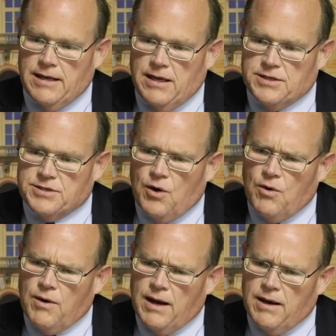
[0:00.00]

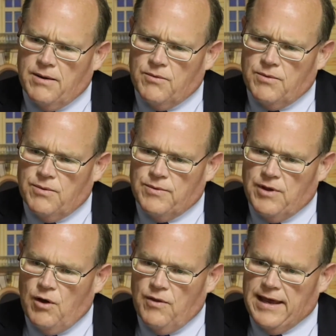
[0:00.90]
So with
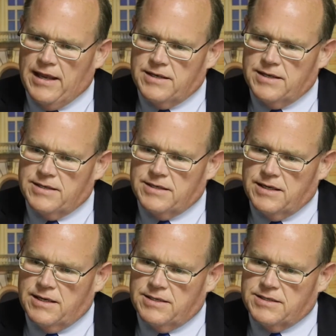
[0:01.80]
all that
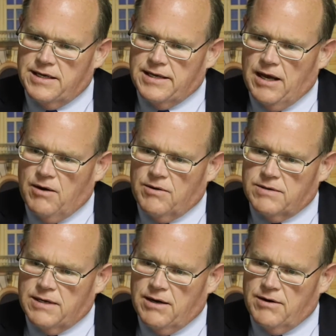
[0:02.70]
said,
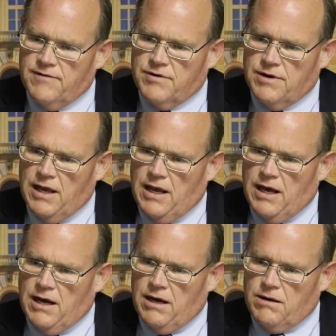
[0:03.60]
however,
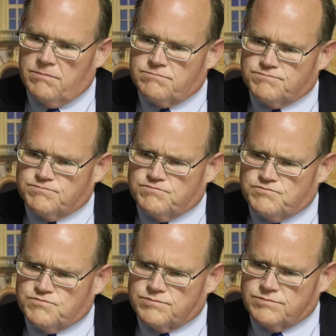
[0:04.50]

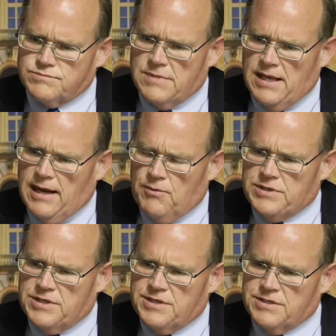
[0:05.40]
I would
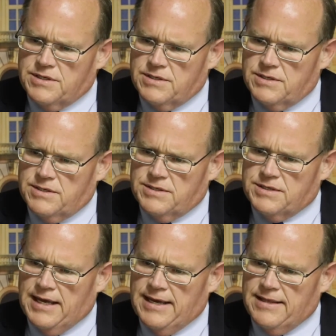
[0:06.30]
just
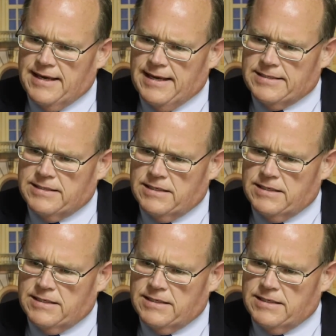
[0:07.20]
say that